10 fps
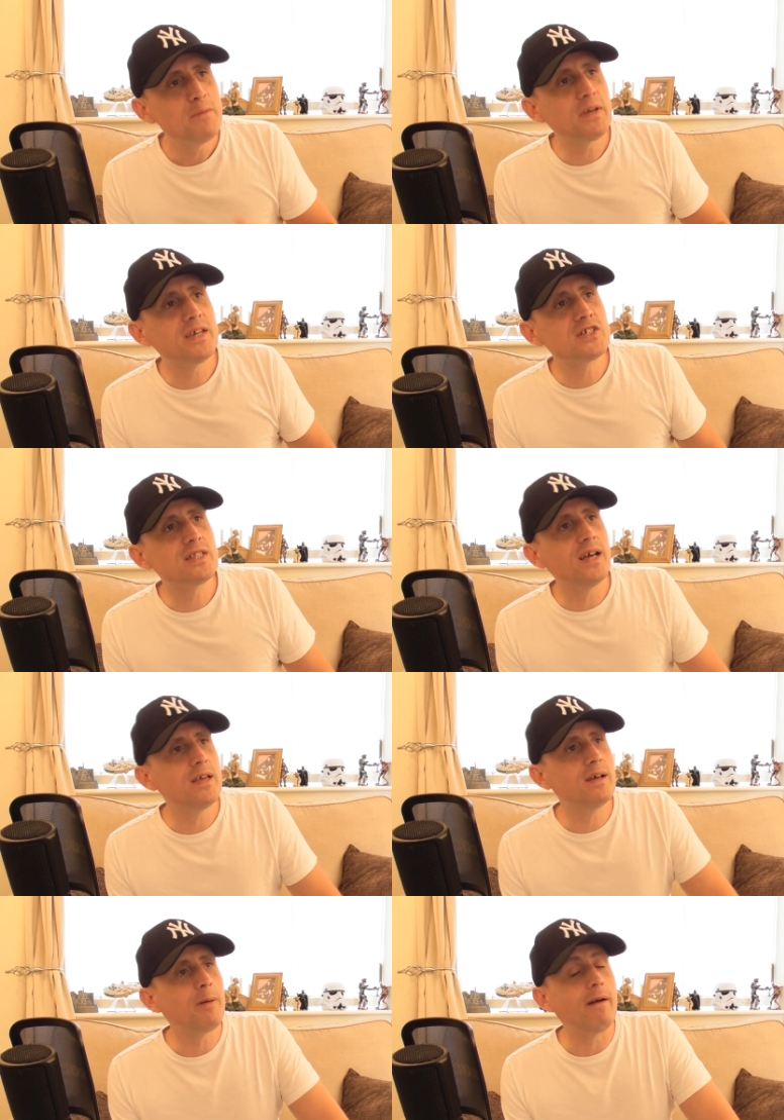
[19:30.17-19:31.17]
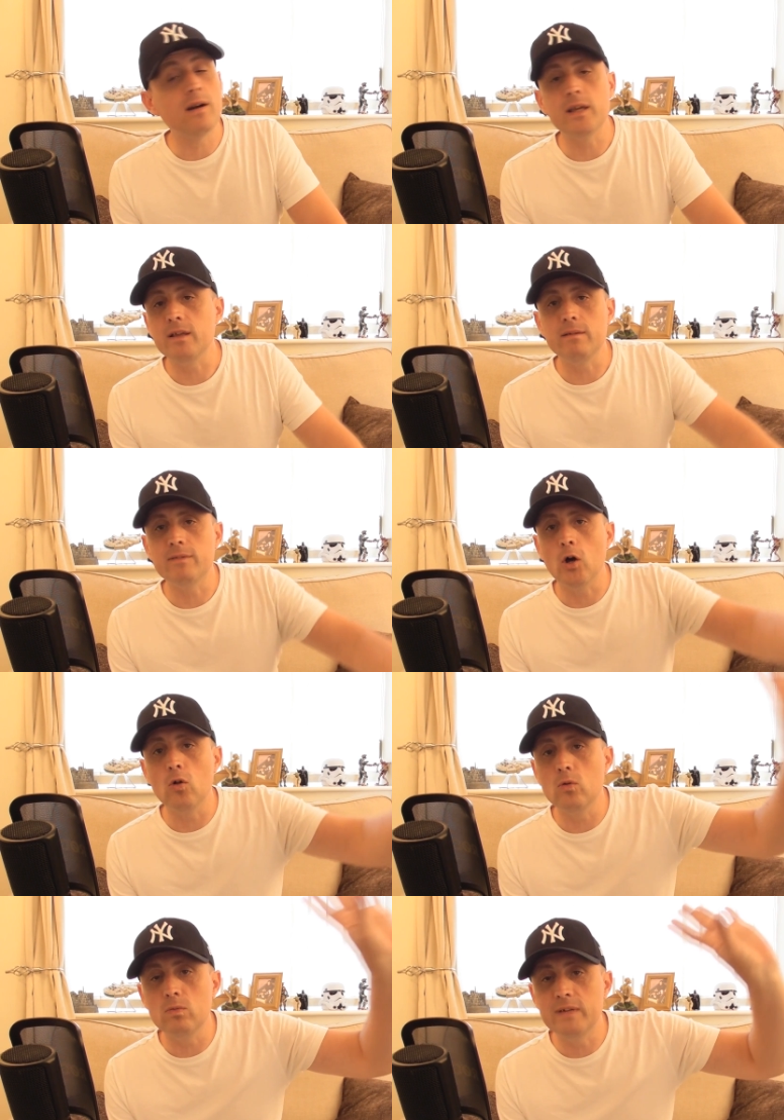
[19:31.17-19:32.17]
Because, like, apparently the
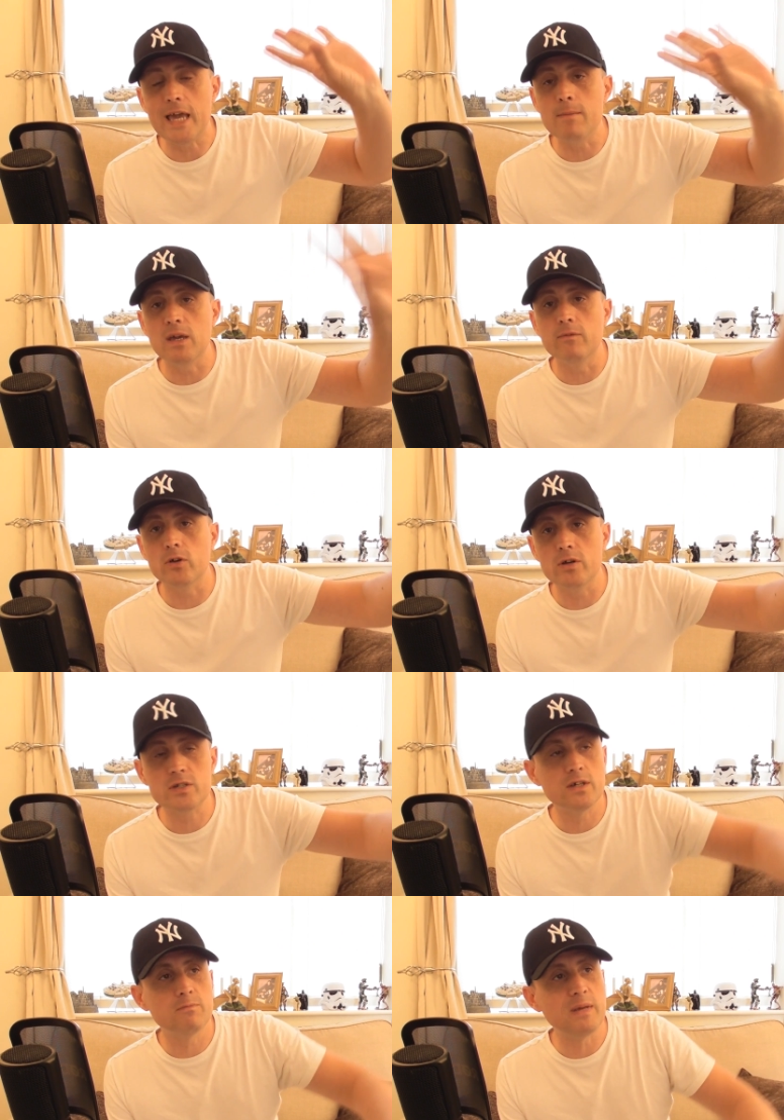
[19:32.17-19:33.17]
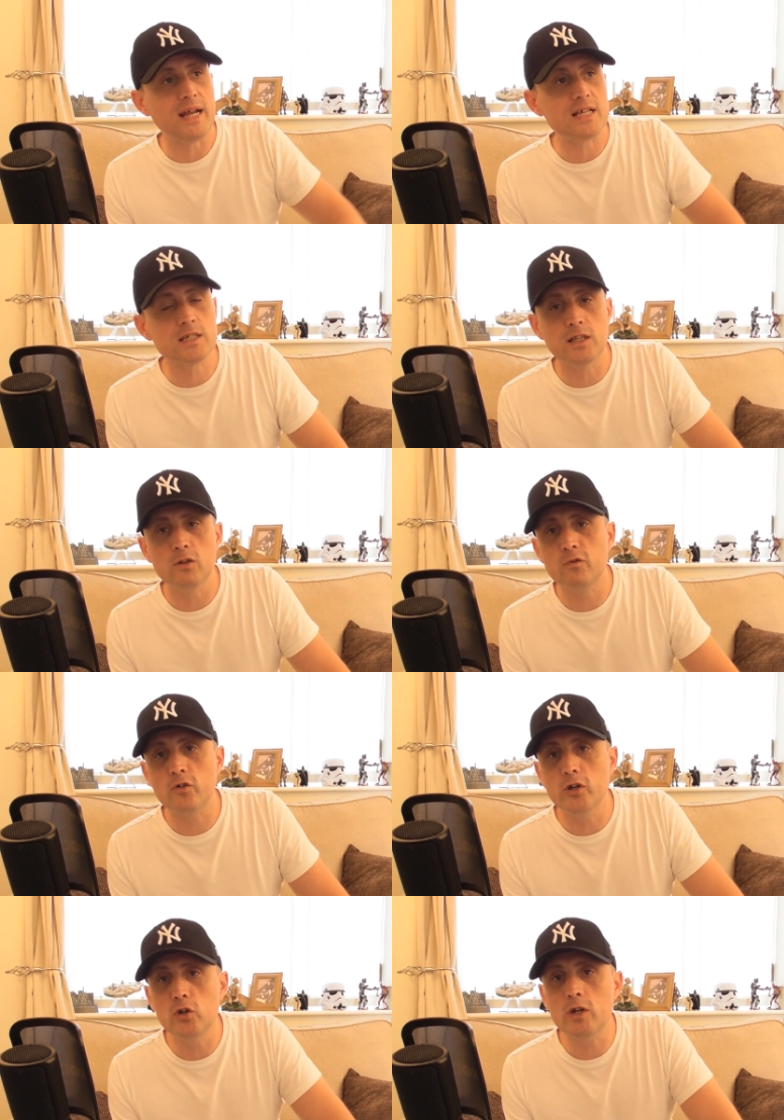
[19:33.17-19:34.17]
whole gaming verse have been asking them
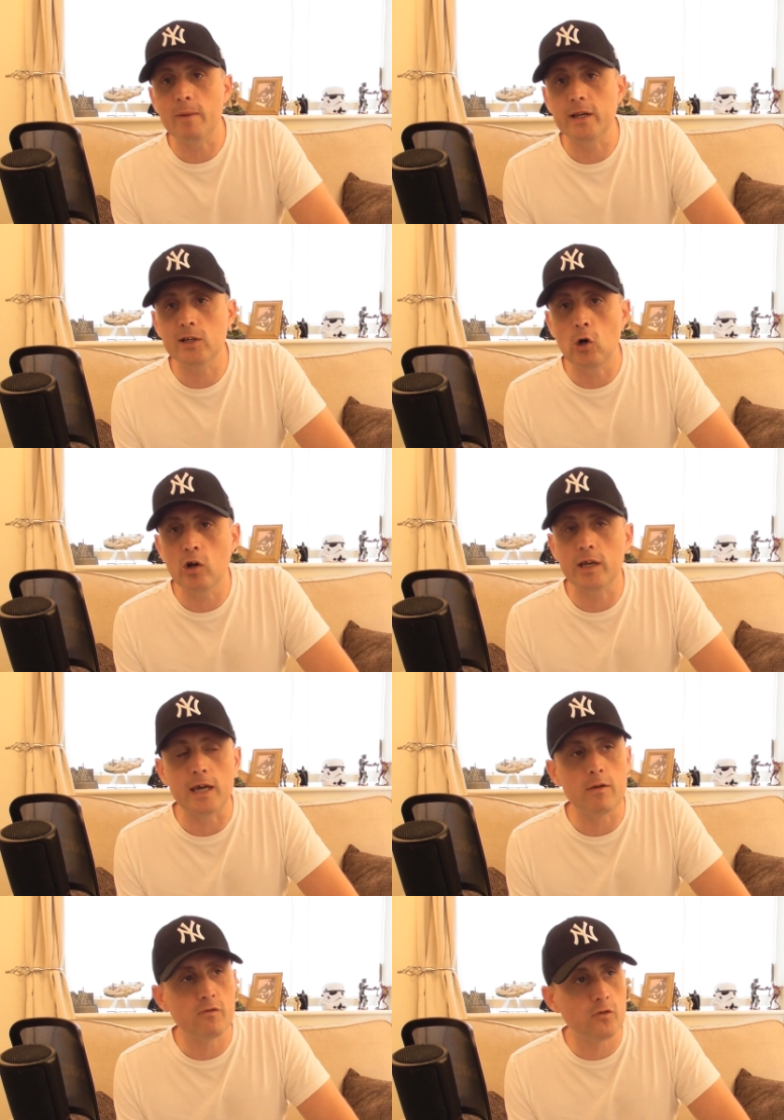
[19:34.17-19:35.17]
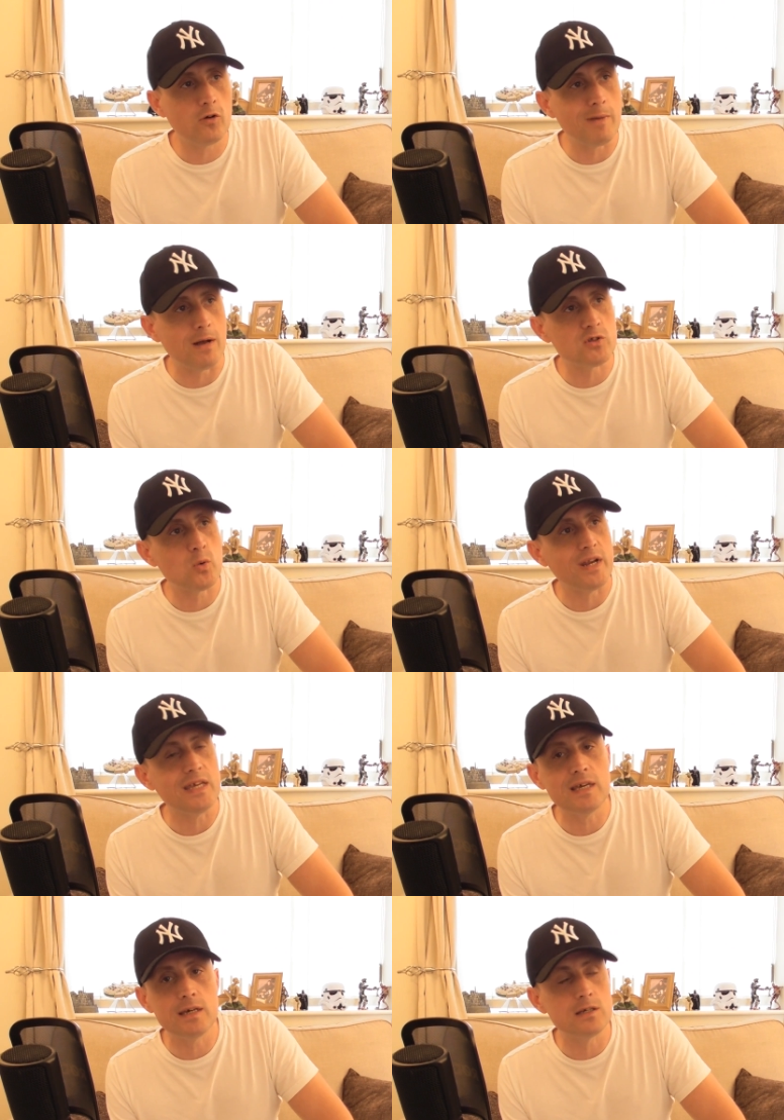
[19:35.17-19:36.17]
for a new Command and Conquer game for about
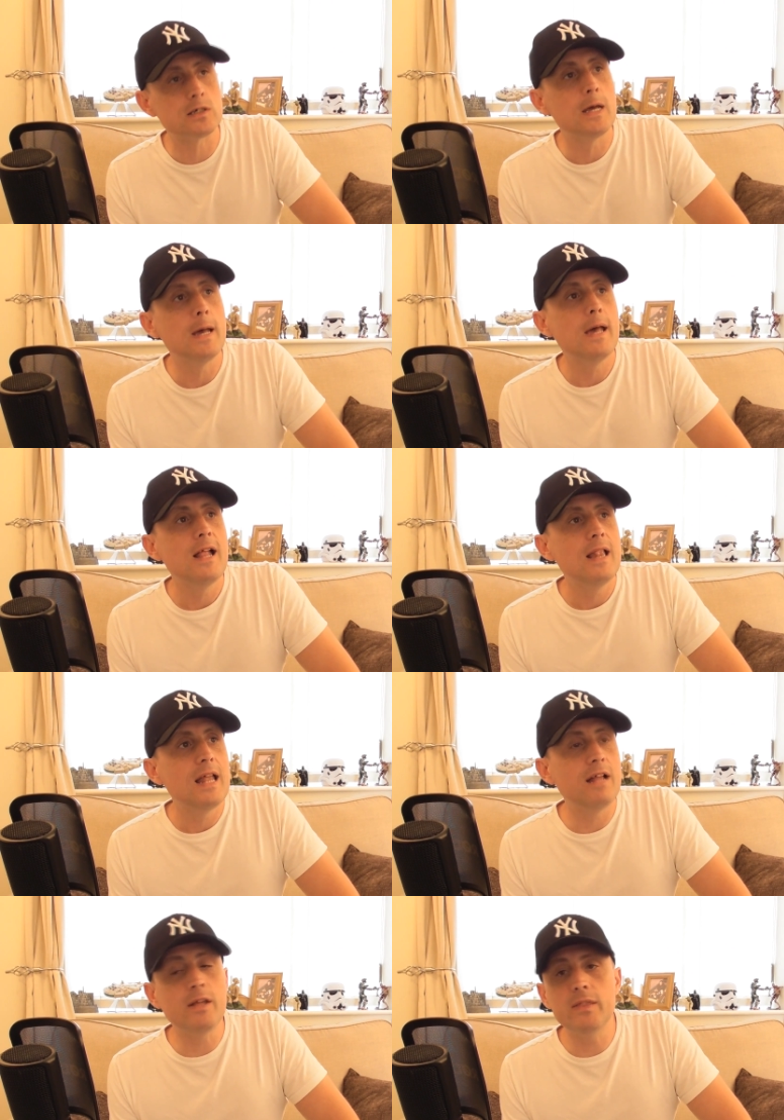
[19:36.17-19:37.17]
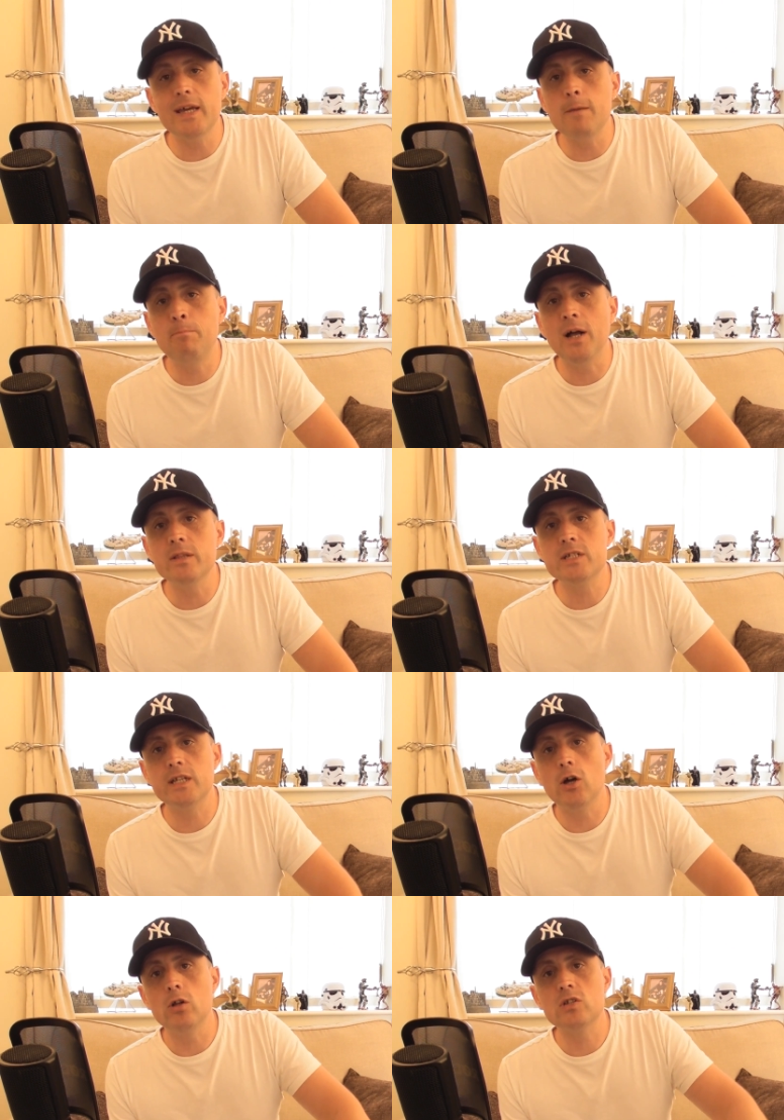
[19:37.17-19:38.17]
20 years. And then they
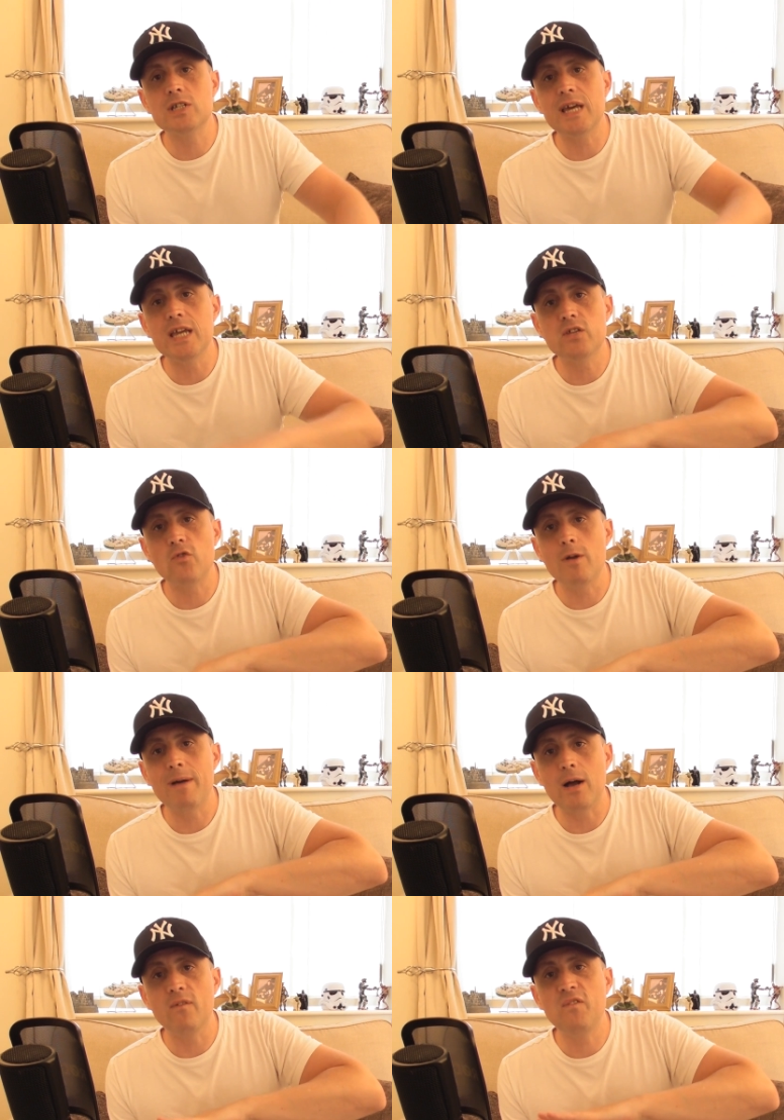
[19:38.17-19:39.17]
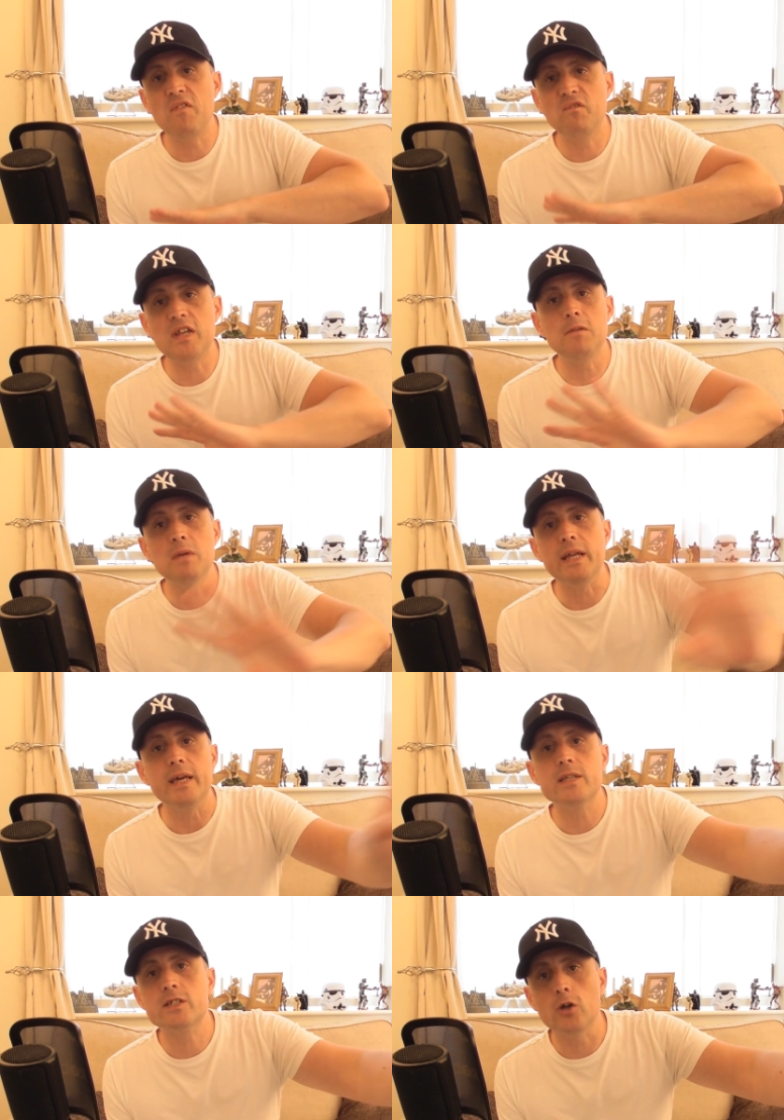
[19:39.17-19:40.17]
punted it on stage for about 15
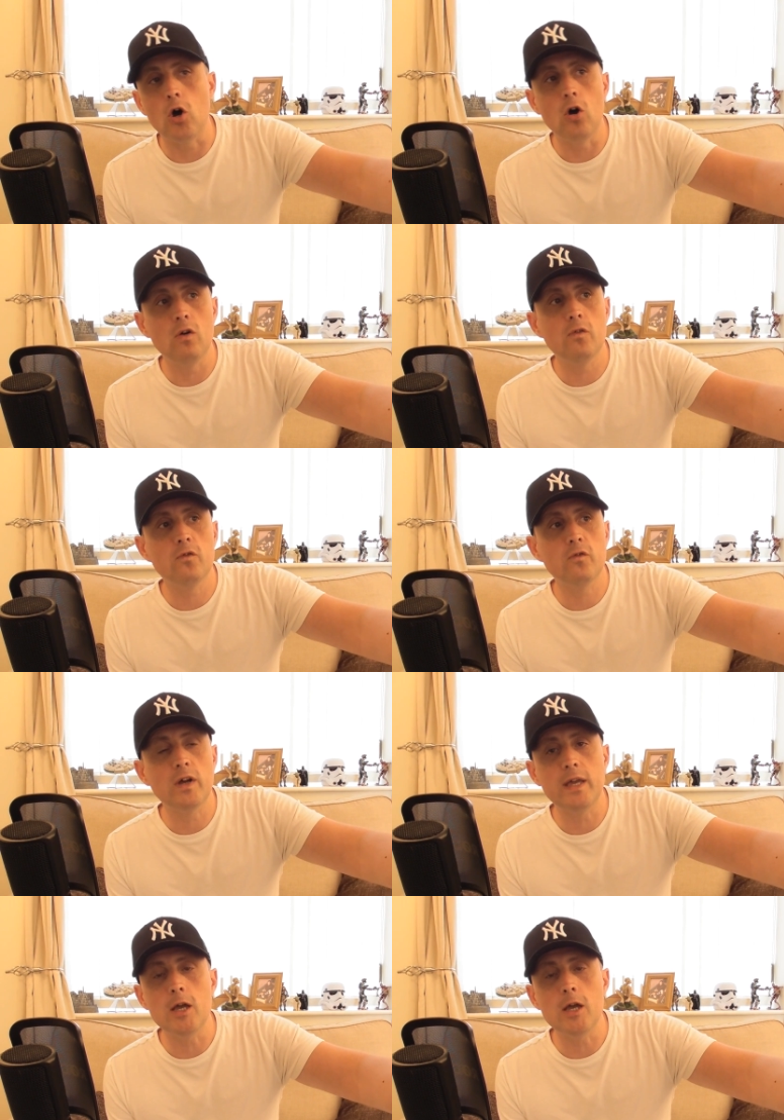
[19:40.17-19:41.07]
minutes of